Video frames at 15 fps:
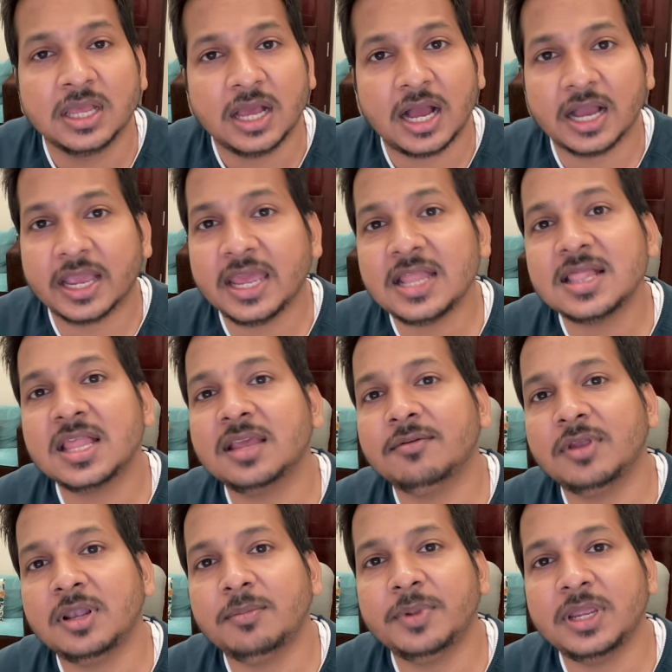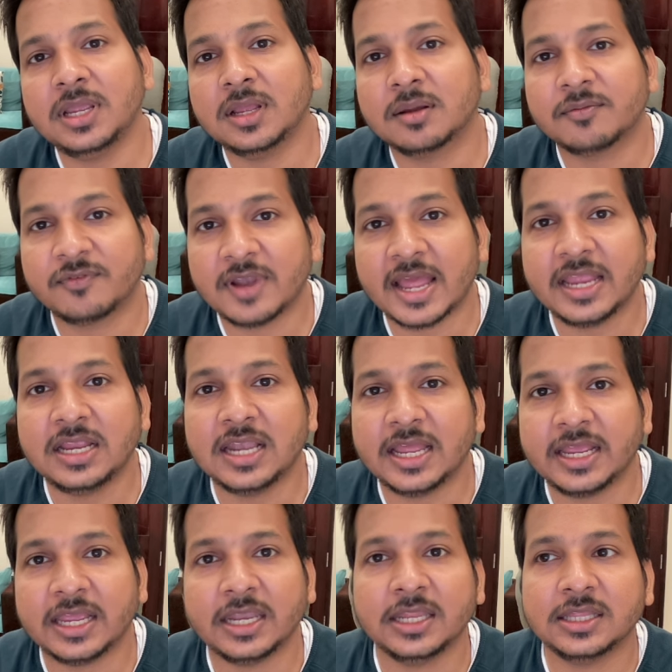Again they will be flying
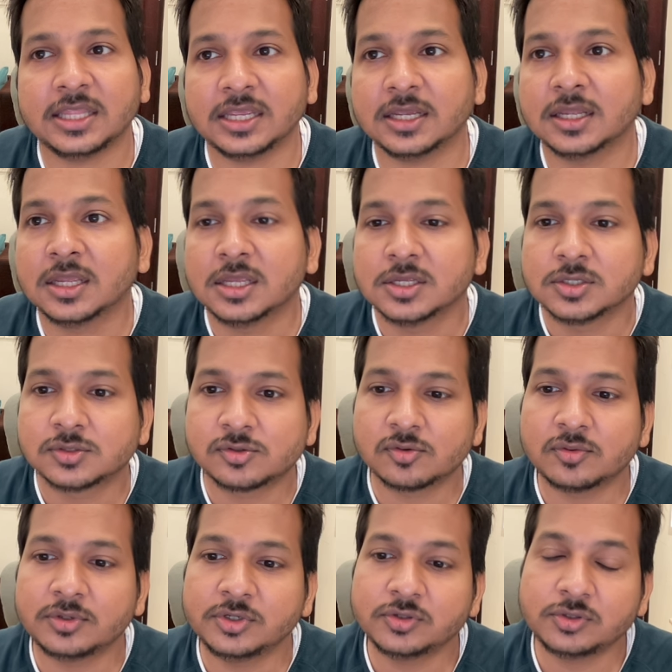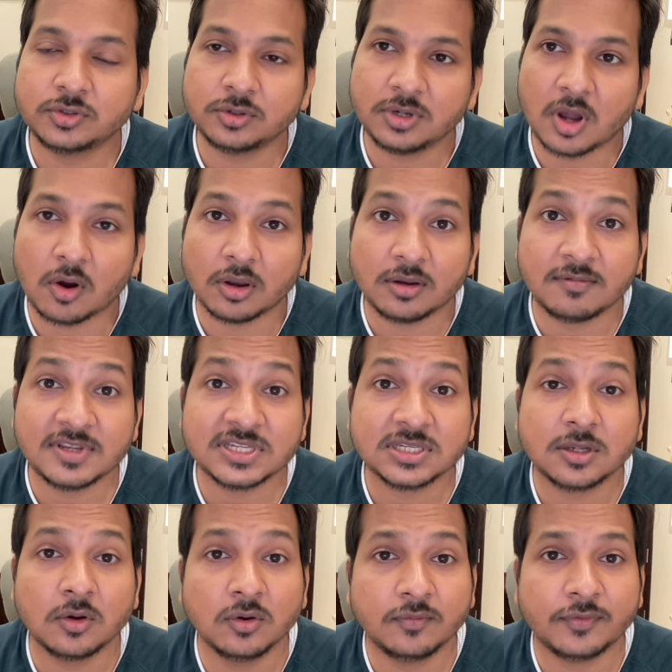like anything. So you should always
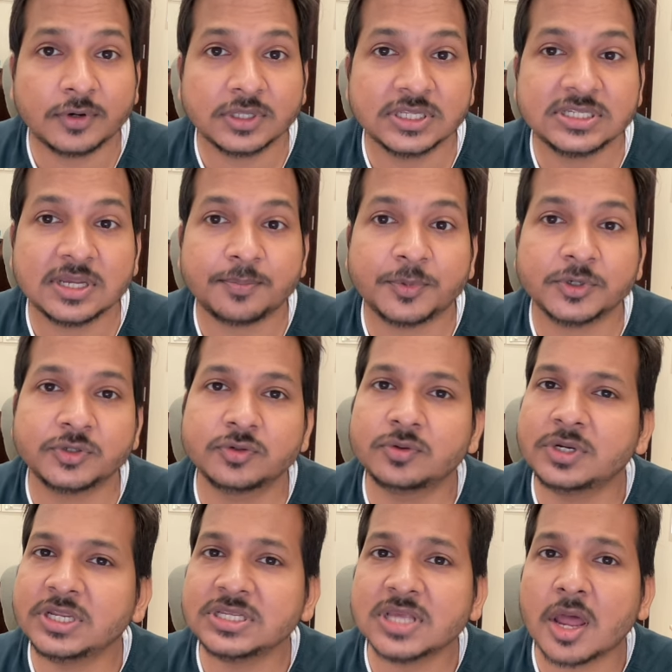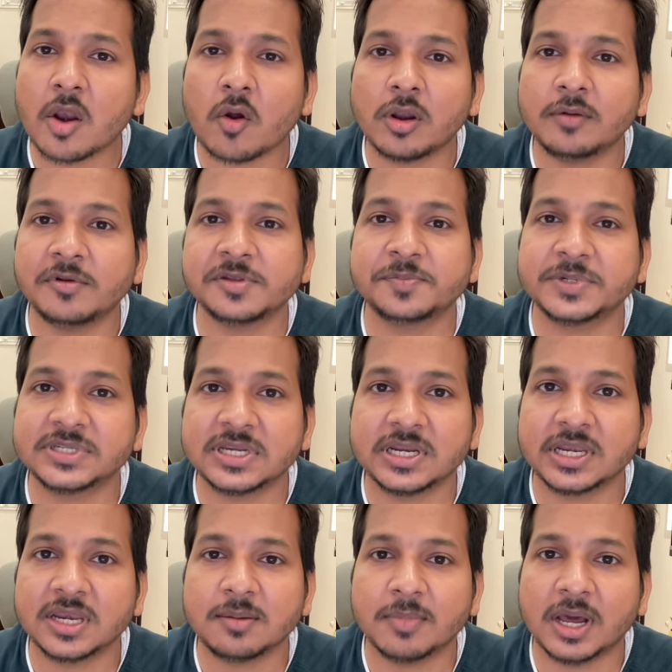look for these opportunities are always
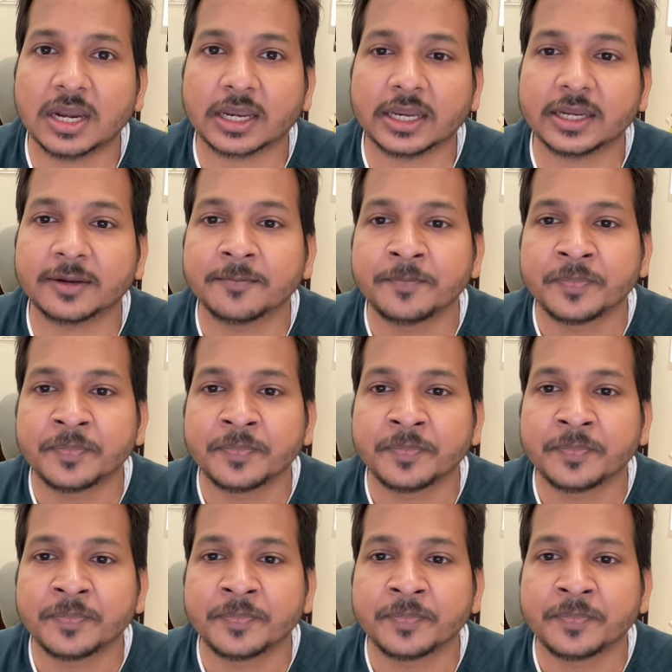present in market.